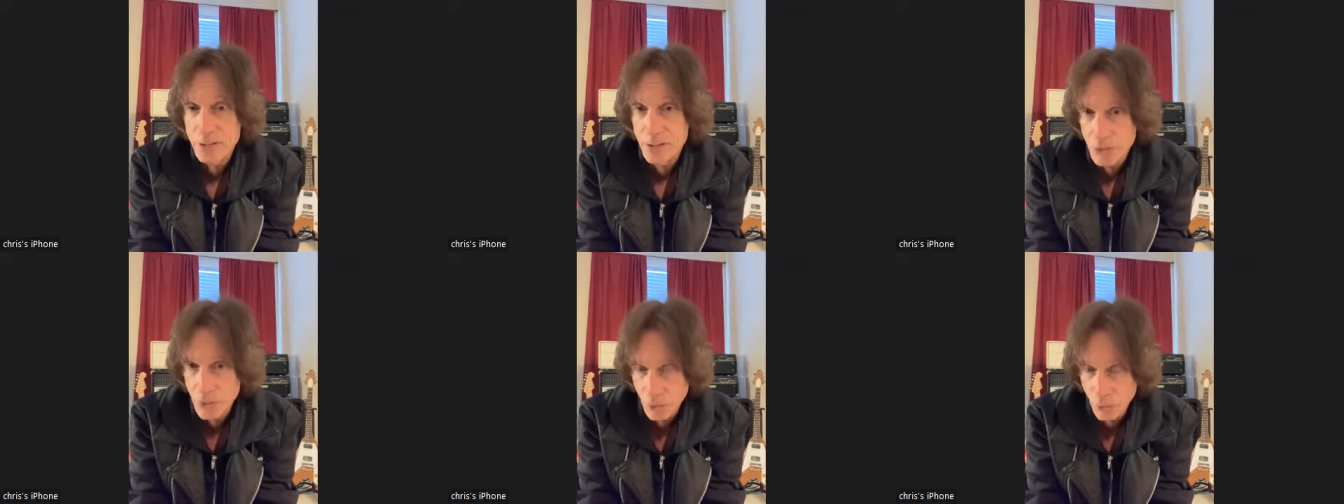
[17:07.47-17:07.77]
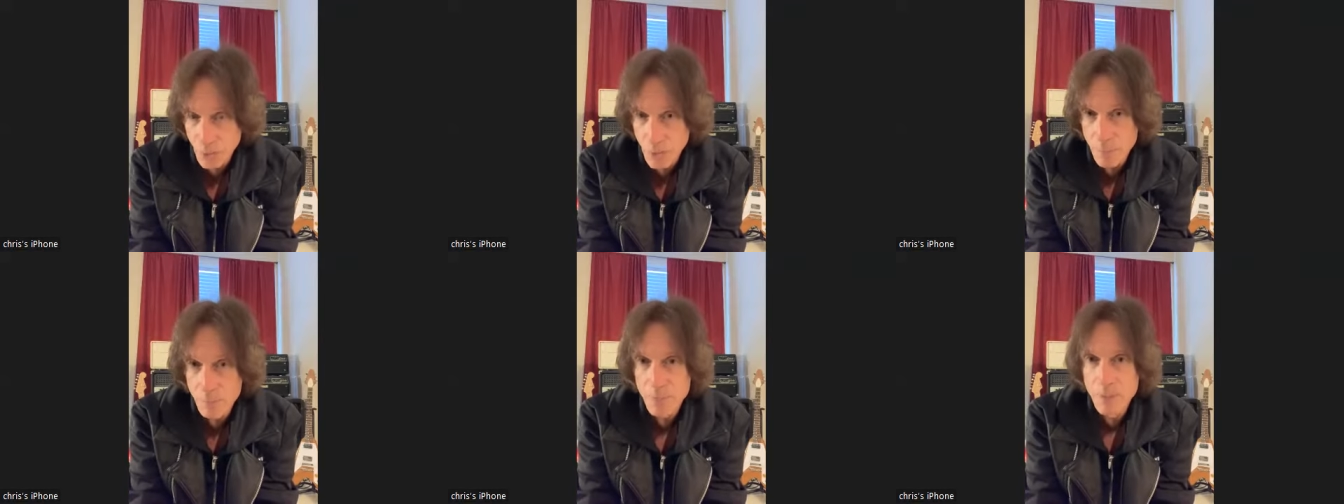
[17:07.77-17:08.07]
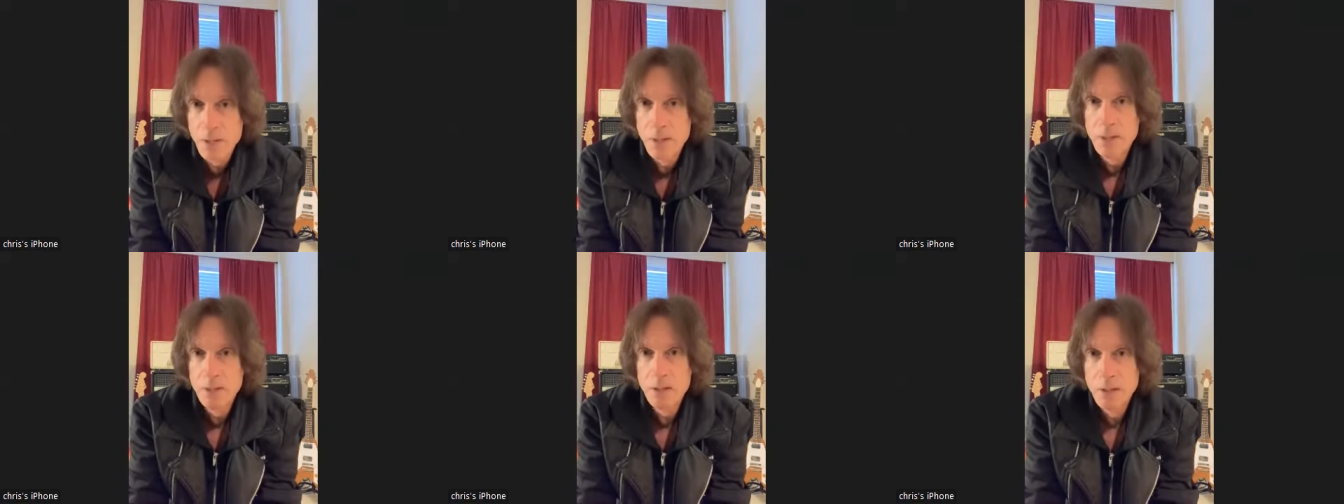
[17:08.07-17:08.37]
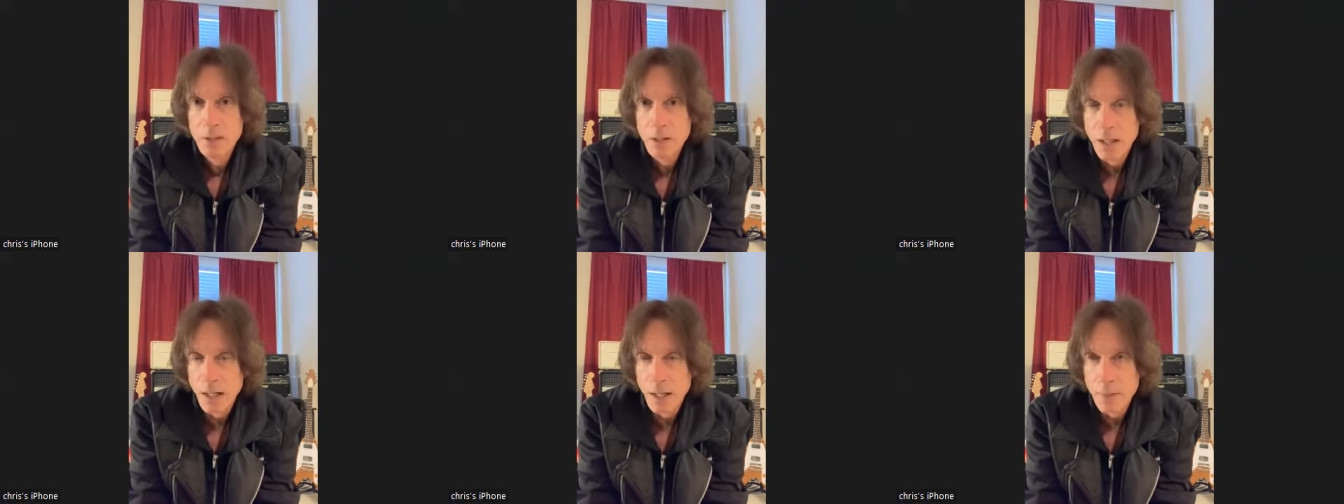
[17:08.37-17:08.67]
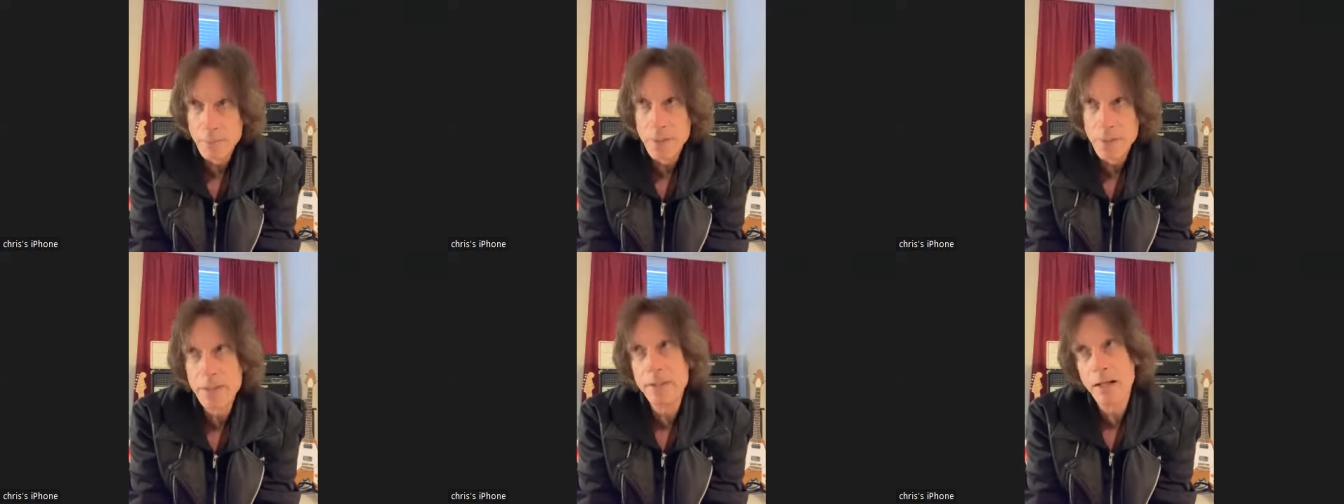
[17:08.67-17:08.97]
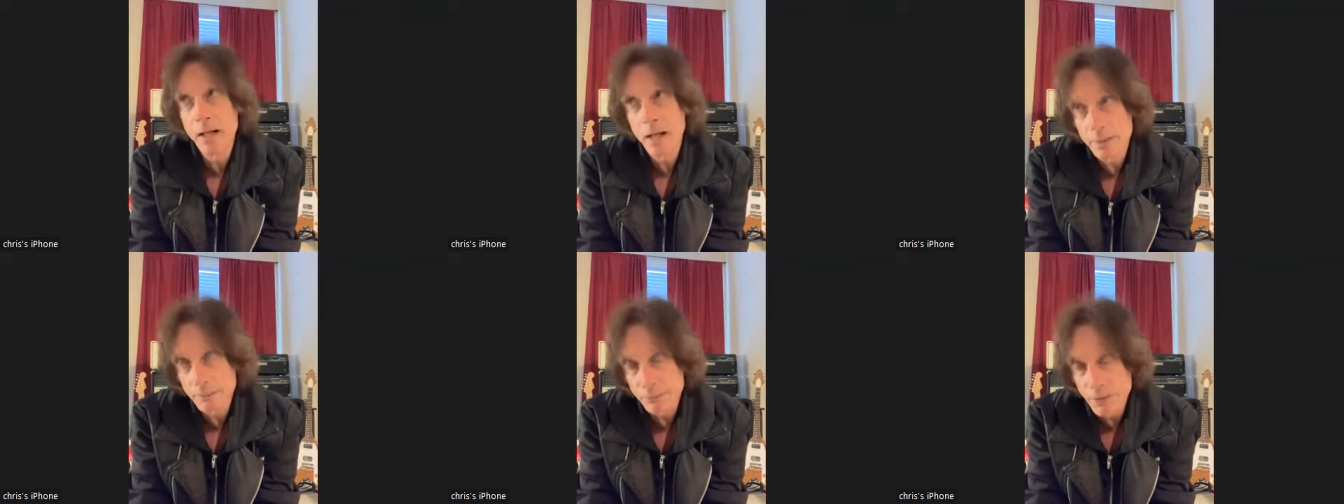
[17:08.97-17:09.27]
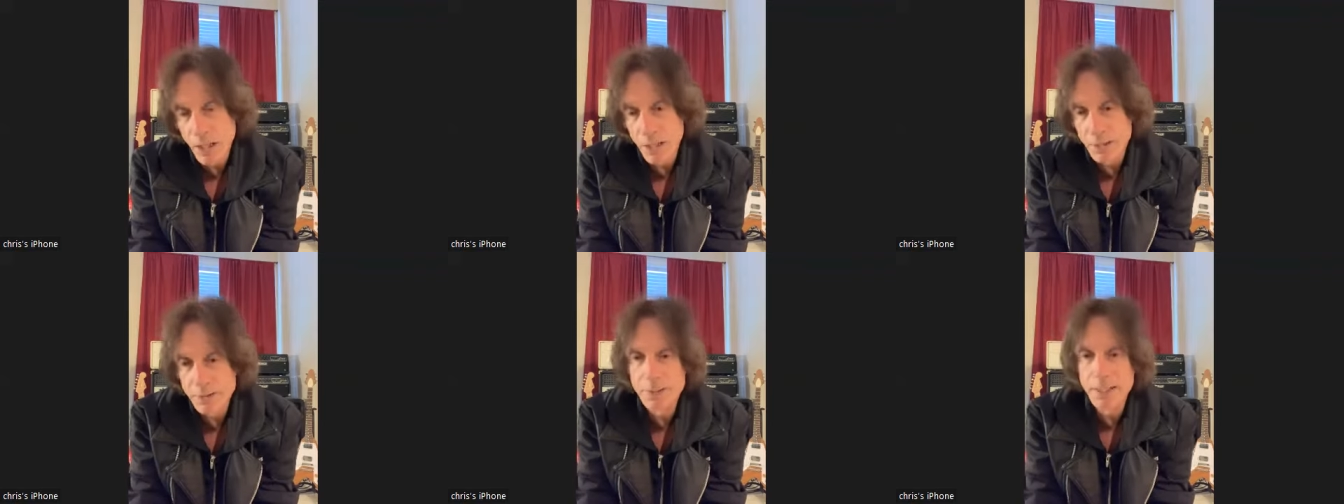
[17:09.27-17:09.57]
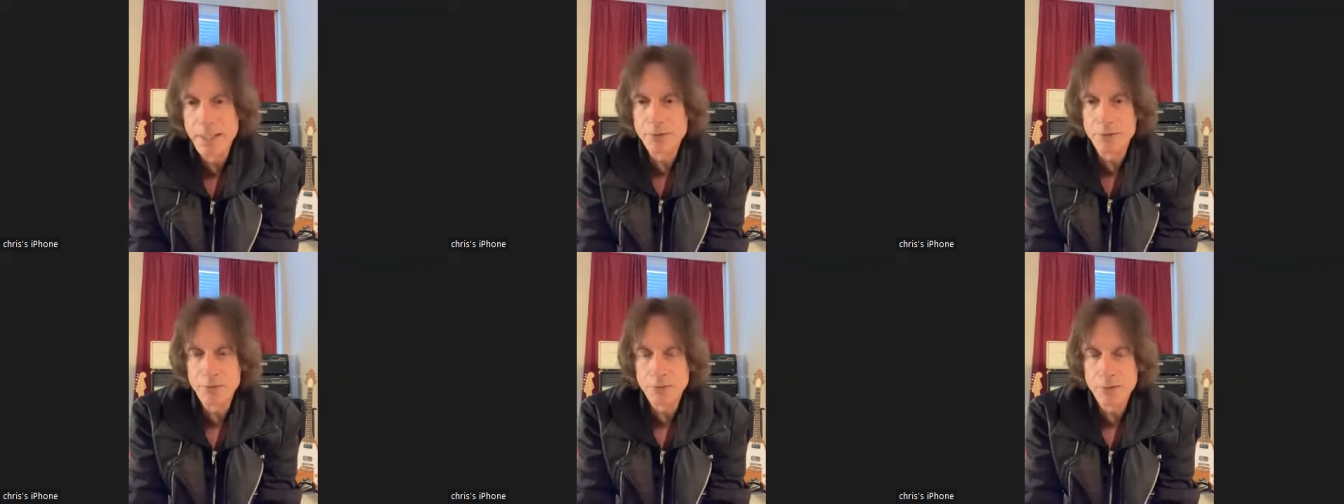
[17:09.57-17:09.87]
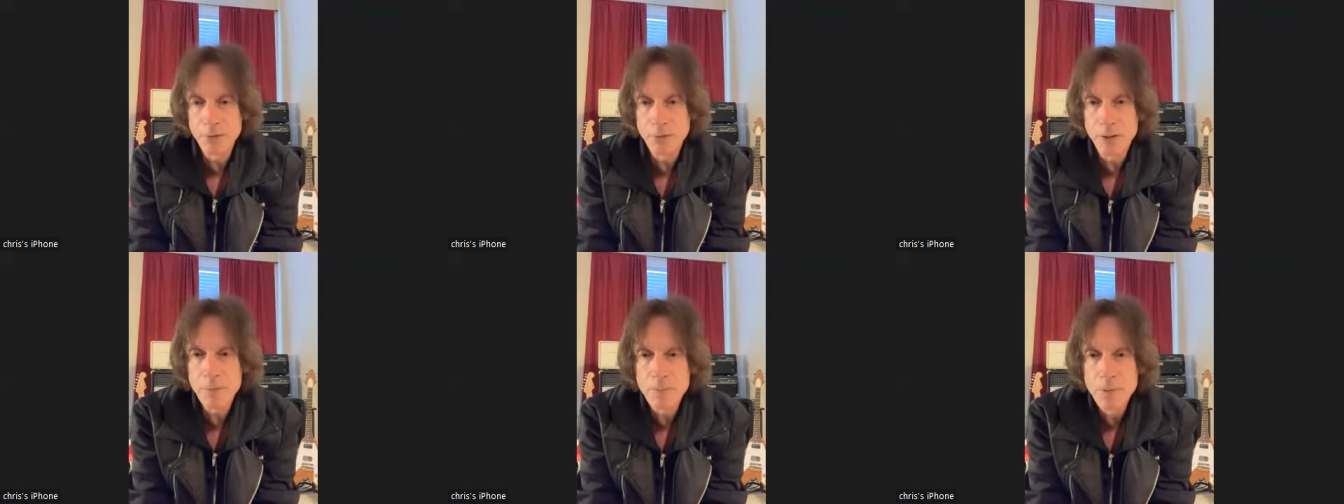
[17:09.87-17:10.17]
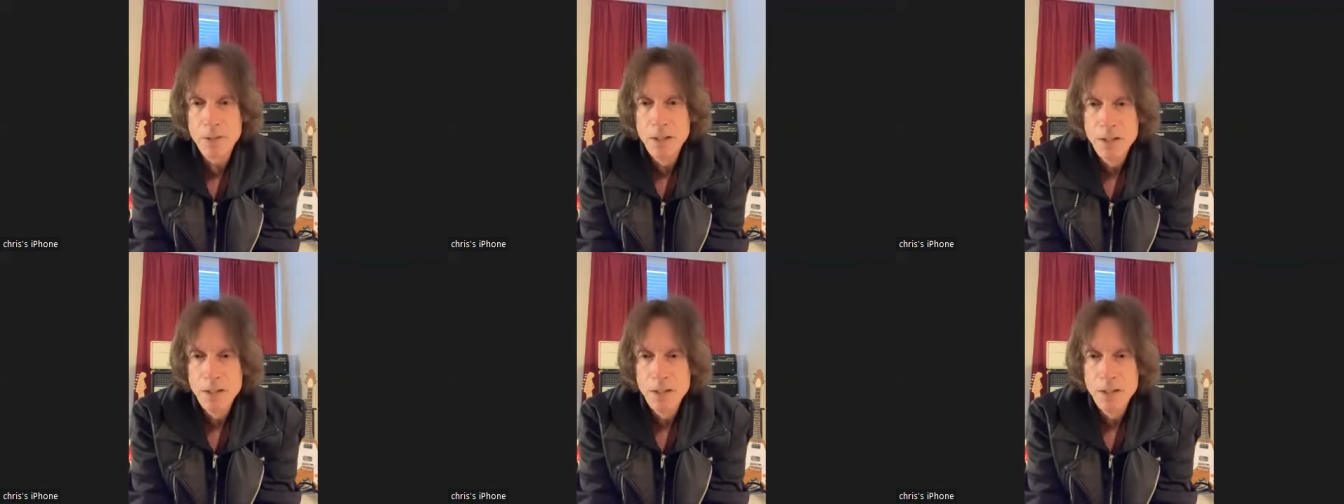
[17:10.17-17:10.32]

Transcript: in Europe, uh, meaning out of continental Europe.